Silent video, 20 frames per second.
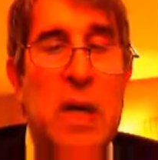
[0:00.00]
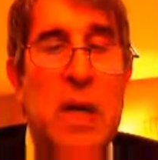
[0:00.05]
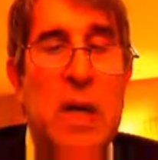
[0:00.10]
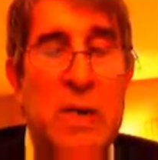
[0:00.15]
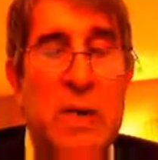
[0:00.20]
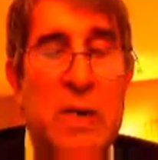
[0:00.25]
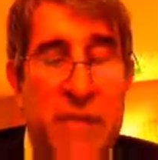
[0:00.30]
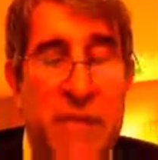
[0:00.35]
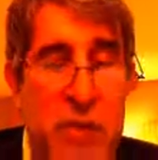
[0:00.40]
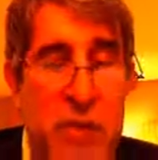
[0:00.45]

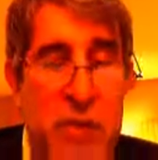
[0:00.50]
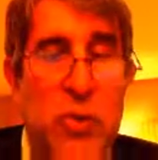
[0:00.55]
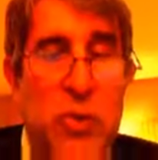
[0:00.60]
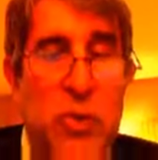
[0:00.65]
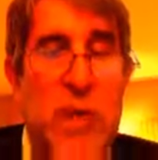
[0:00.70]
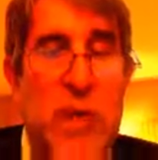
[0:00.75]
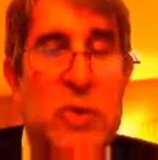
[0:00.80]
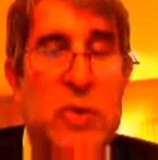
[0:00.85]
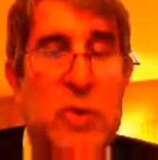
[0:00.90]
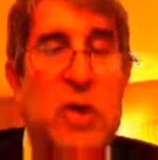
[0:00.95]
The
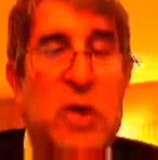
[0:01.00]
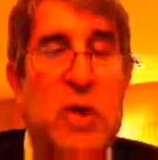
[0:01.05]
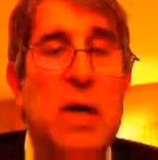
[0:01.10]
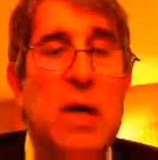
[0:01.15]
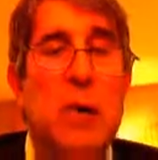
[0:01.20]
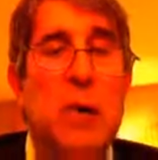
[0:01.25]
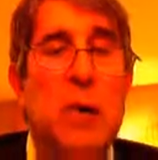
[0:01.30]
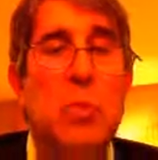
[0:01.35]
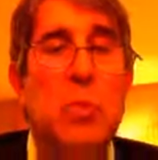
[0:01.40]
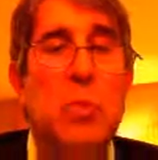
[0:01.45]
ventral lights
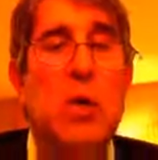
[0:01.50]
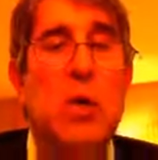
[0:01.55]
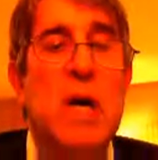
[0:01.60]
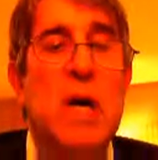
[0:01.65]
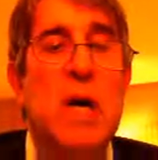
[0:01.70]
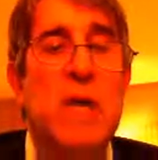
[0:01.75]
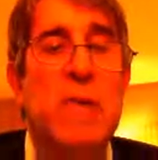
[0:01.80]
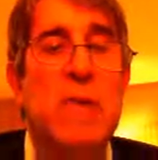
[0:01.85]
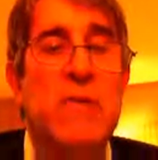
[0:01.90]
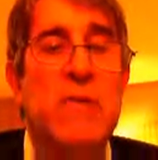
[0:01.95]

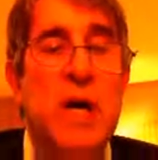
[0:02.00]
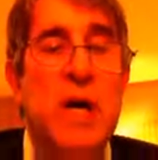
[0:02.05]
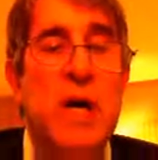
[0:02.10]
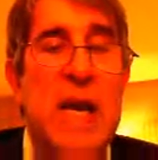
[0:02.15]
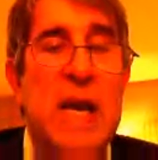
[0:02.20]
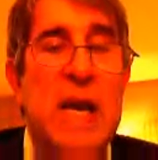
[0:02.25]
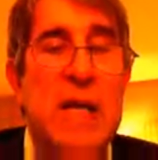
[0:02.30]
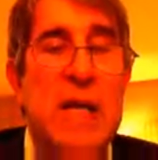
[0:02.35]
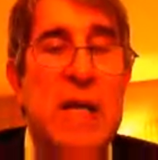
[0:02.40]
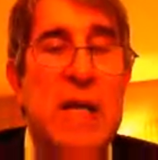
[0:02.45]
will come in
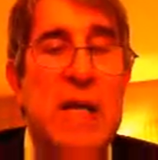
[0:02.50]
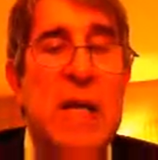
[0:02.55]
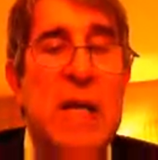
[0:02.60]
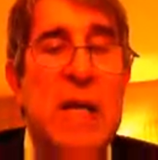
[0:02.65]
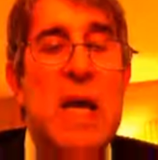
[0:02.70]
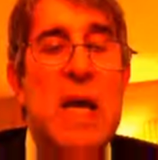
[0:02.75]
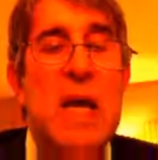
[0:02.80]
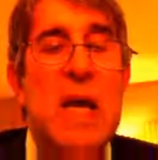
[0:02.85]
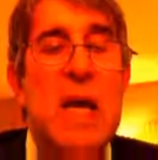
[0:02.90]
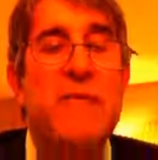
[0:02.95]
very handy.